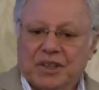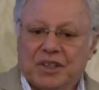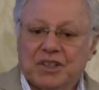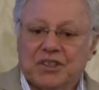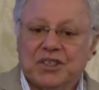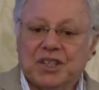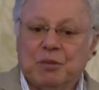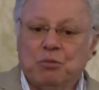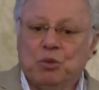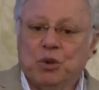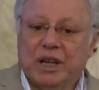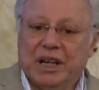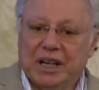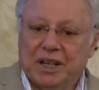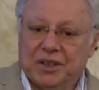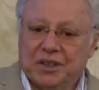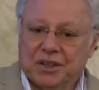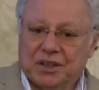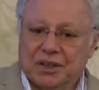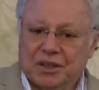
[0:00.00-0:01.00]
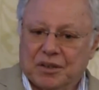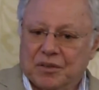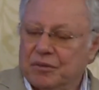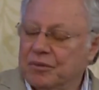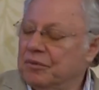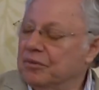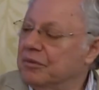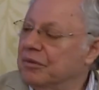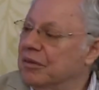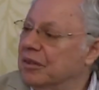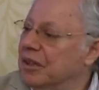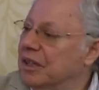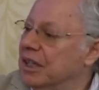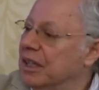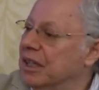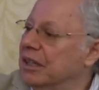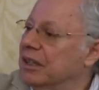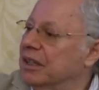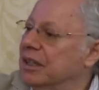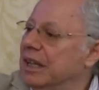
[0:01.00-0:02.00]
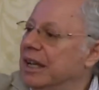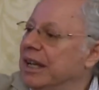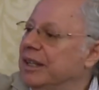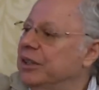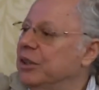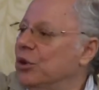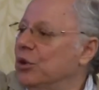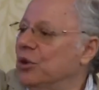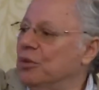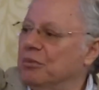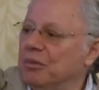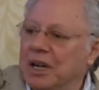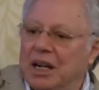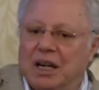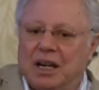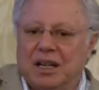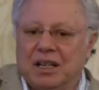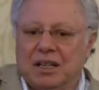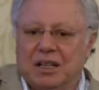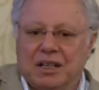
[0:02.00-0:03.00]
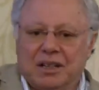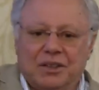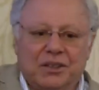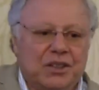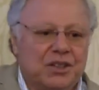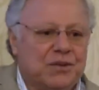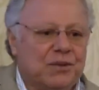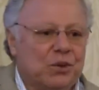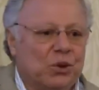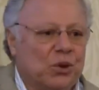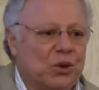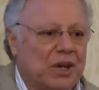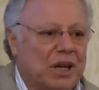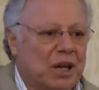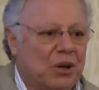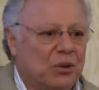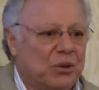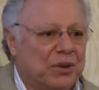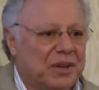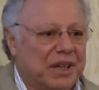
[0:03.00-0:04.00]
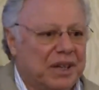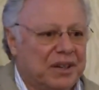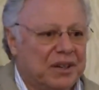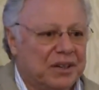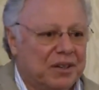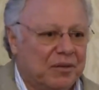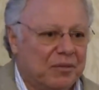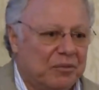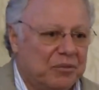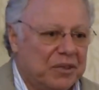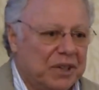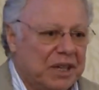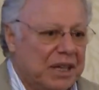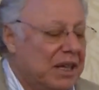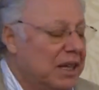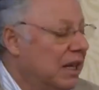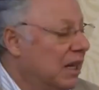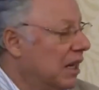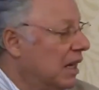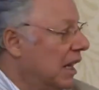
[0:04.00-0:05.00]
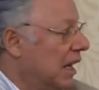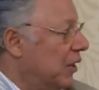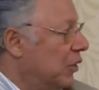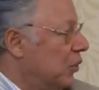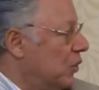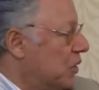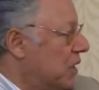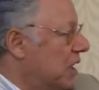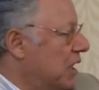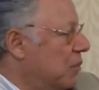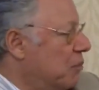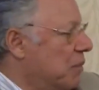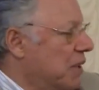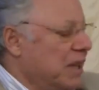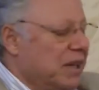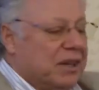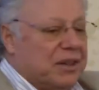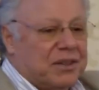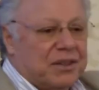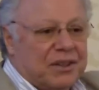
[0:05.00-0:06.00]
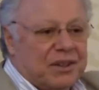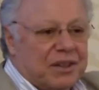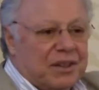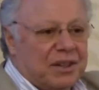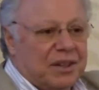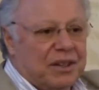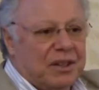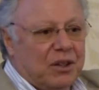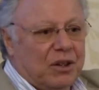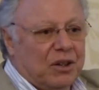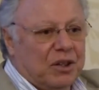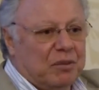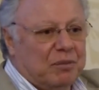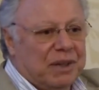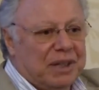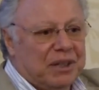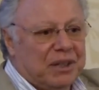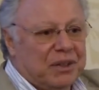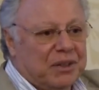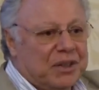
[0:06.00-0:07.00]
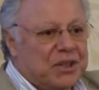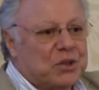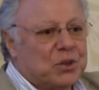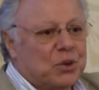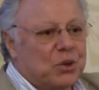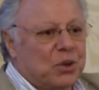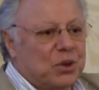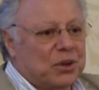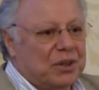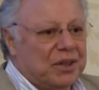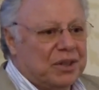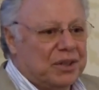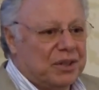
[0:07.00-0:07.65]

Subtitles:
somewhere in any room in this floor out there, and you sleep here on a bed in this corner,